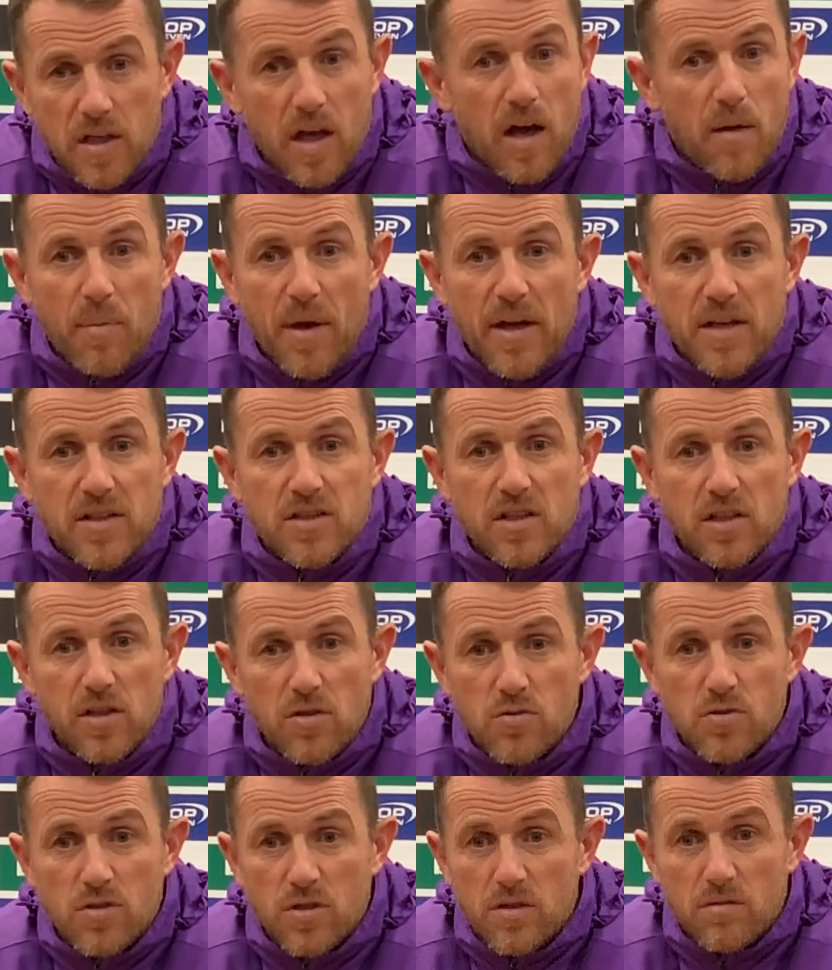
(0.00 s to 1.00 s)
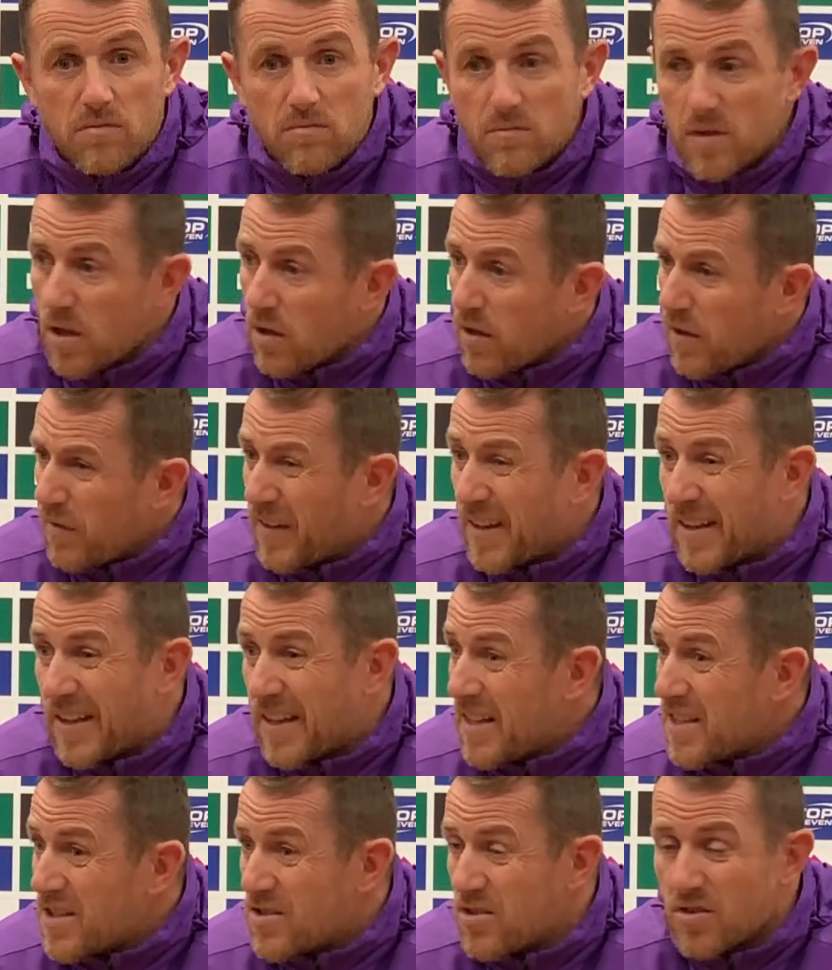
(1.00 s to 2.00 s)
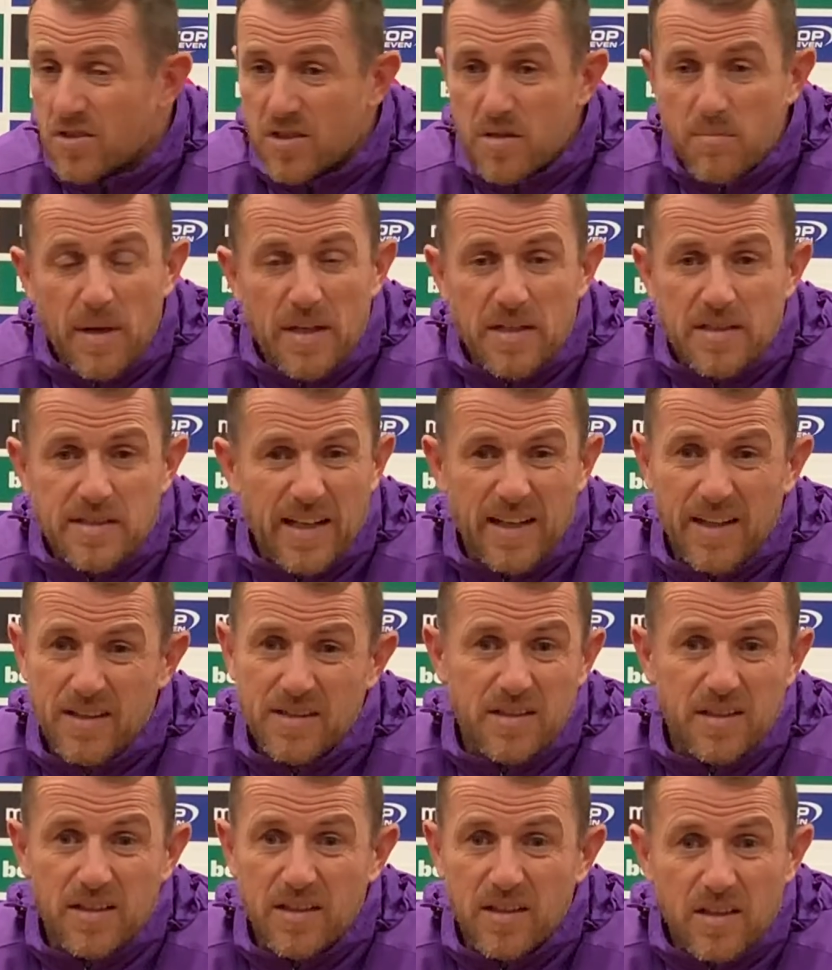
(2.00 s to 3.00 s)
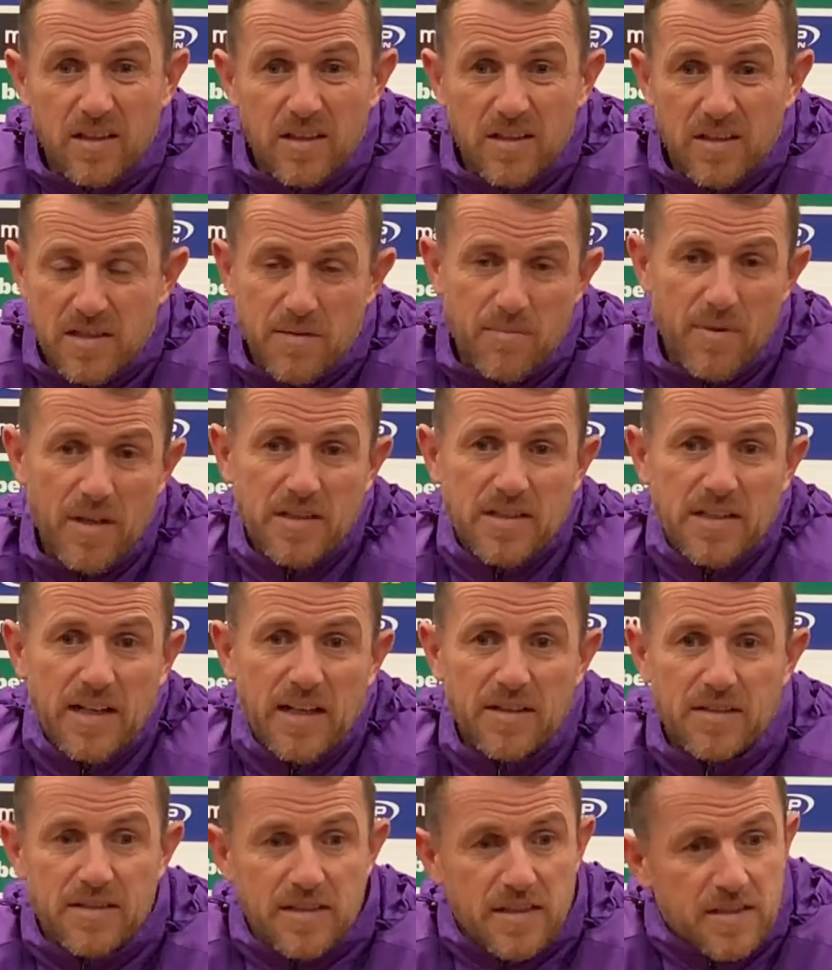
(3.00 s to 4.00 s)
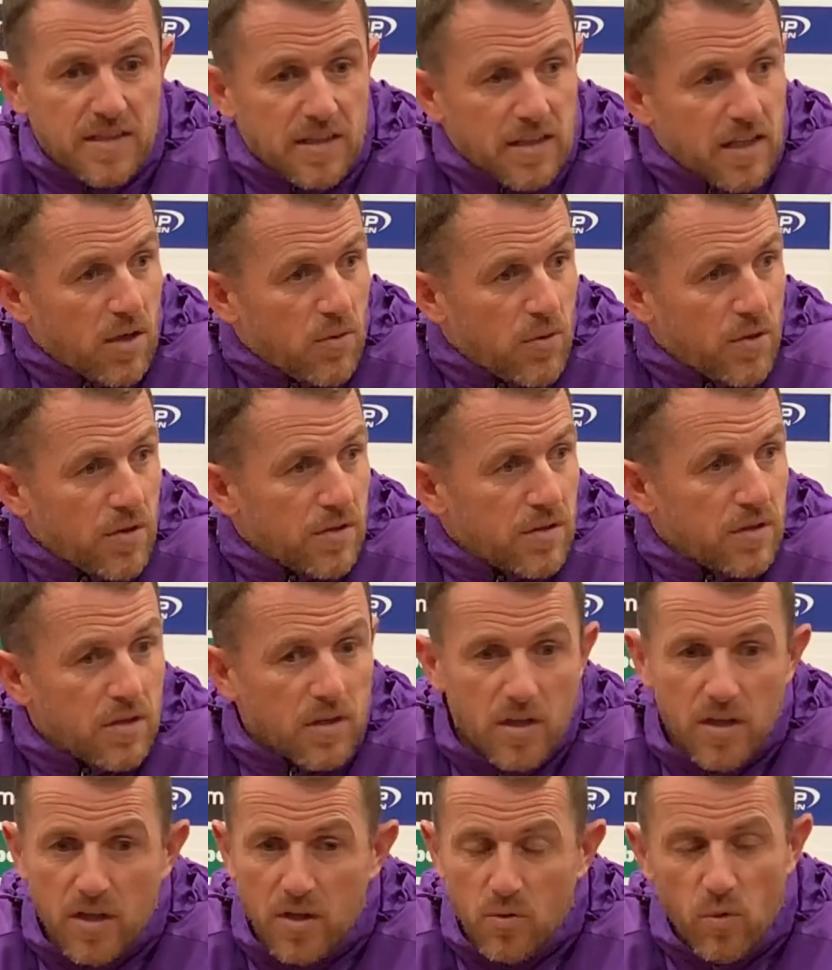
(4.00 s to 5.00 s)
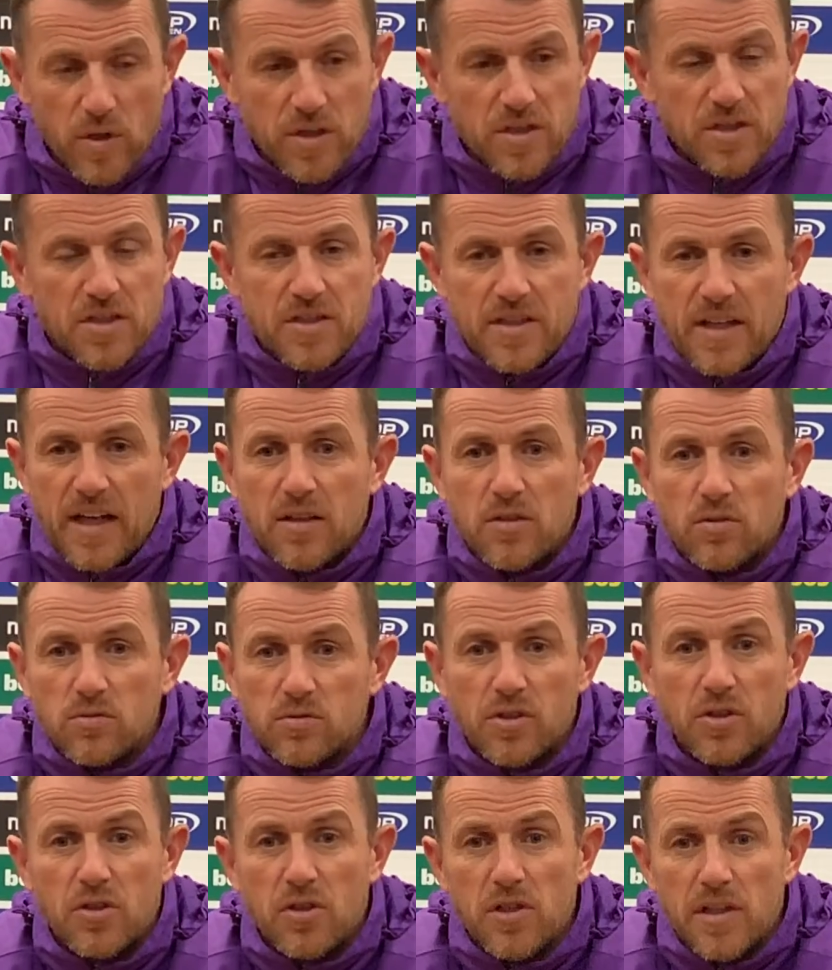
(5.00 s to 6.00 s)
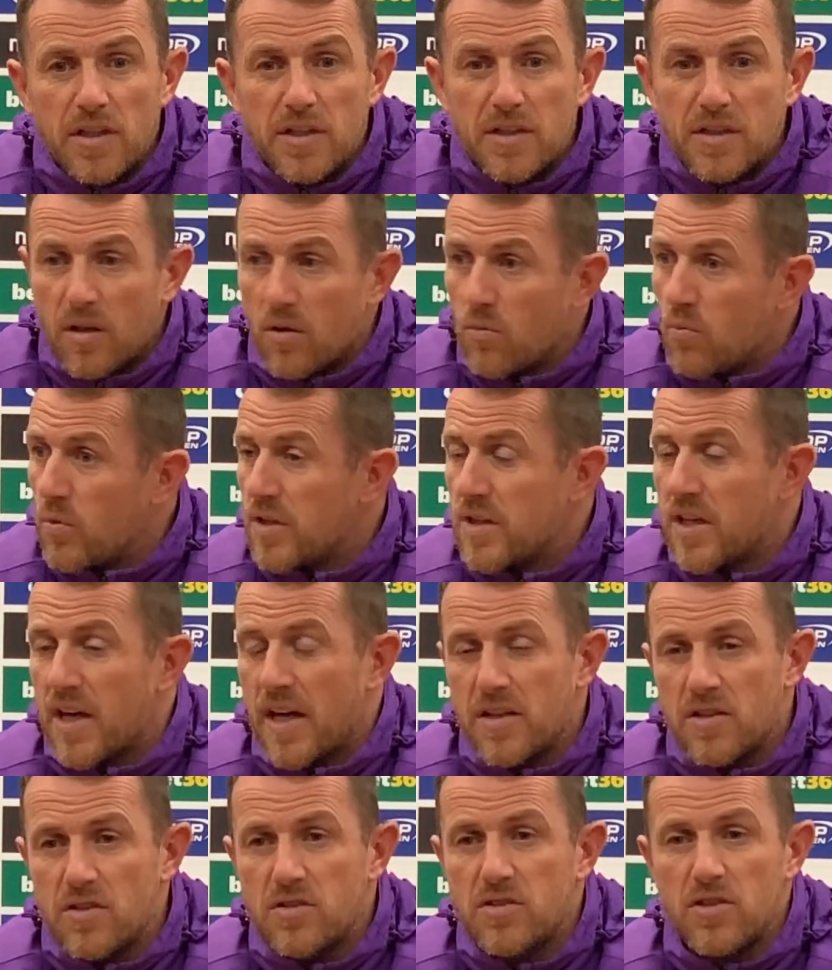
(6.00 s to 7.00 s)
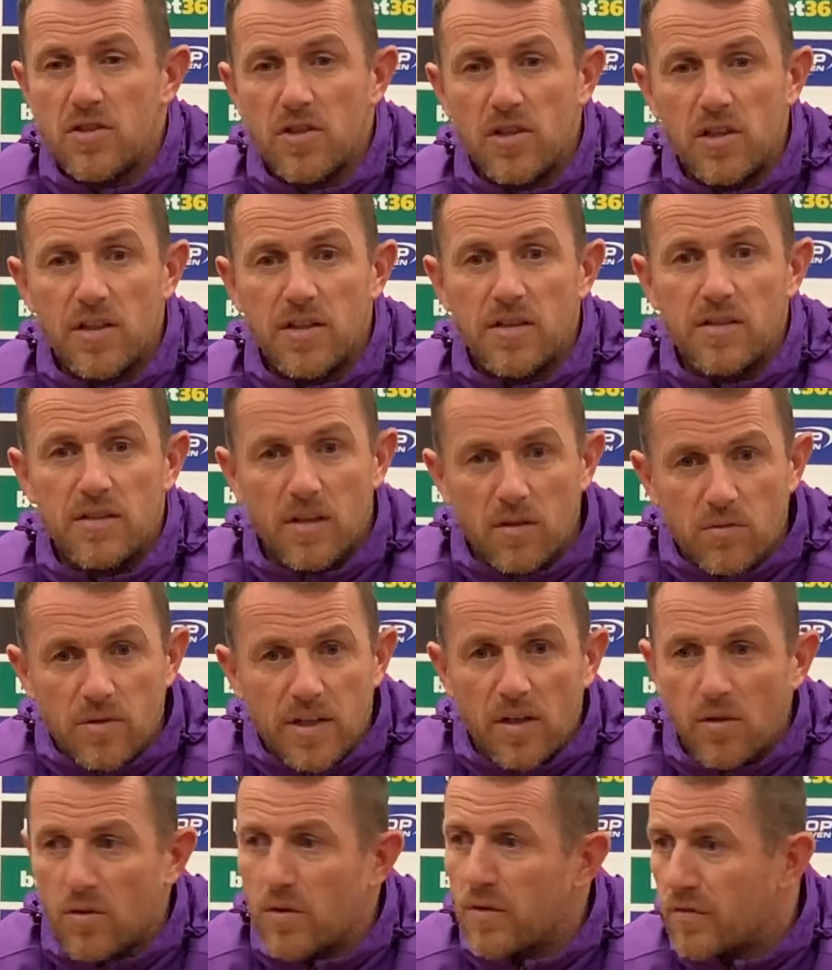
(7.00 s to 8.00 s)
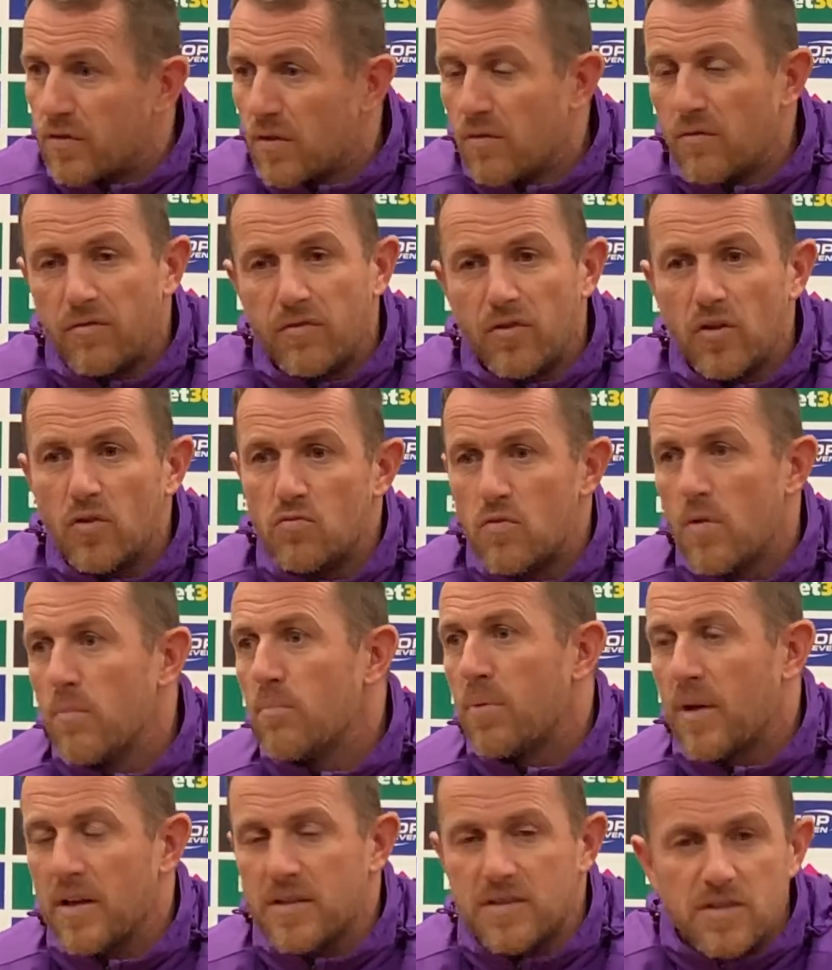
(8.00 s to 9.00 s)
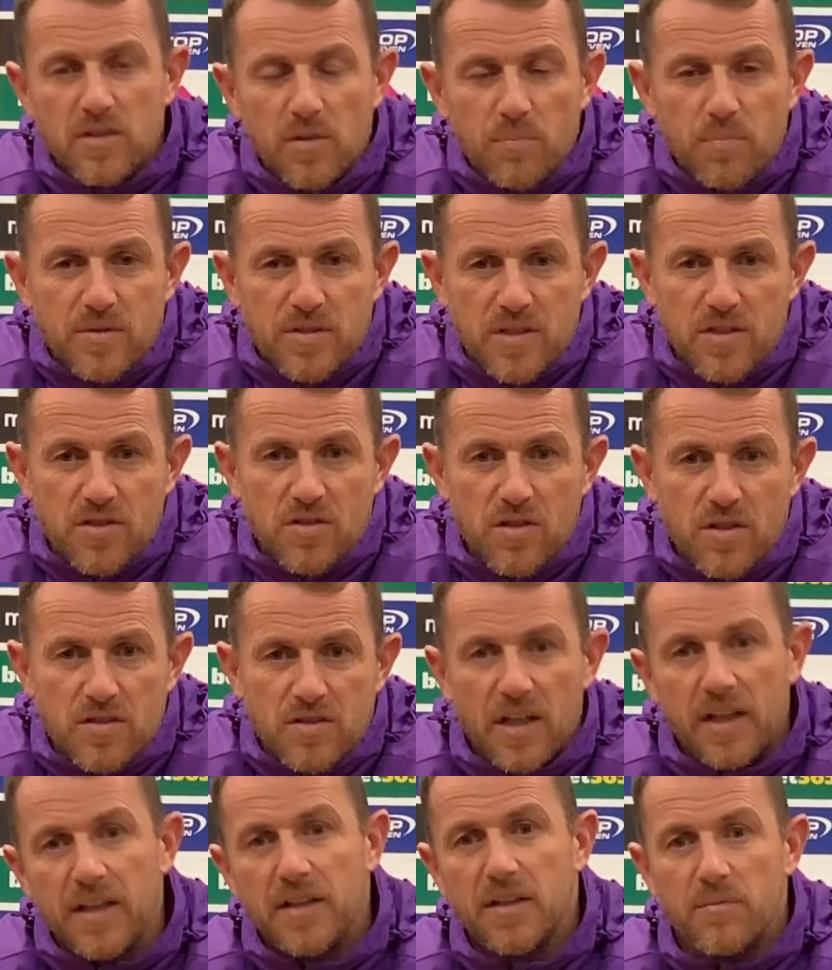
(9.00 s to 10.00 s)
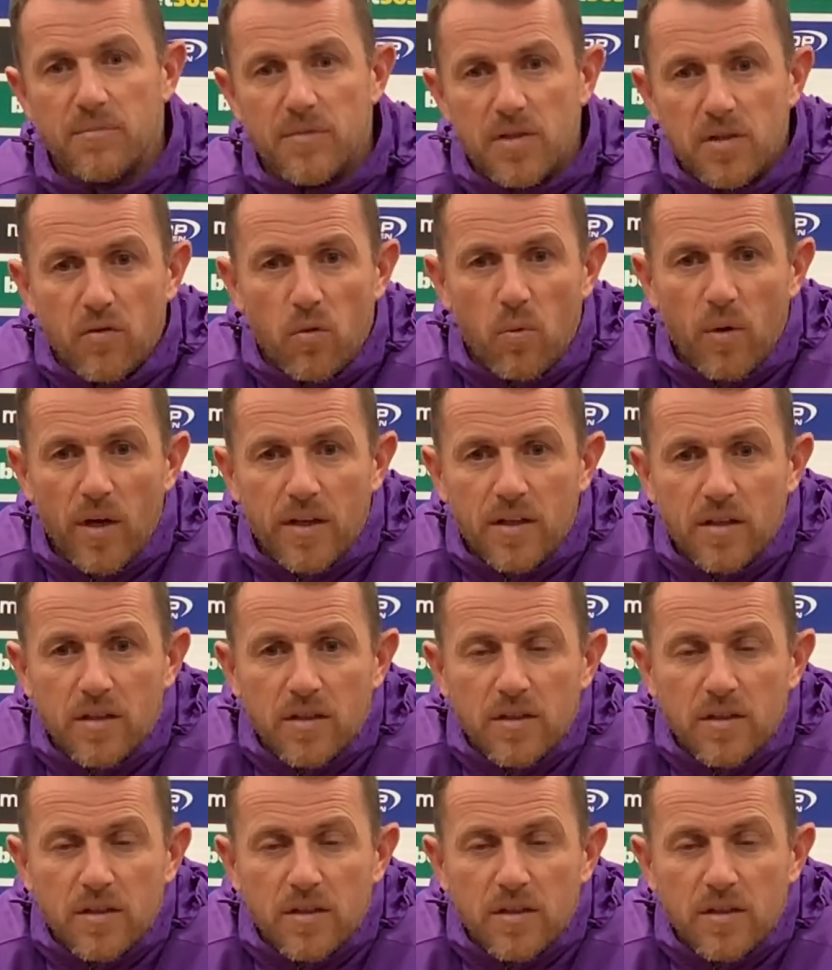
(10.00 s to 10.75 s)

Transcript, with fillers: a better solution. You know, and I think it is just a mentality. It's a mentality to go and win your tackles early, go and win your headers early. You know, get on the front foot, run past the opposition, and take them the other way,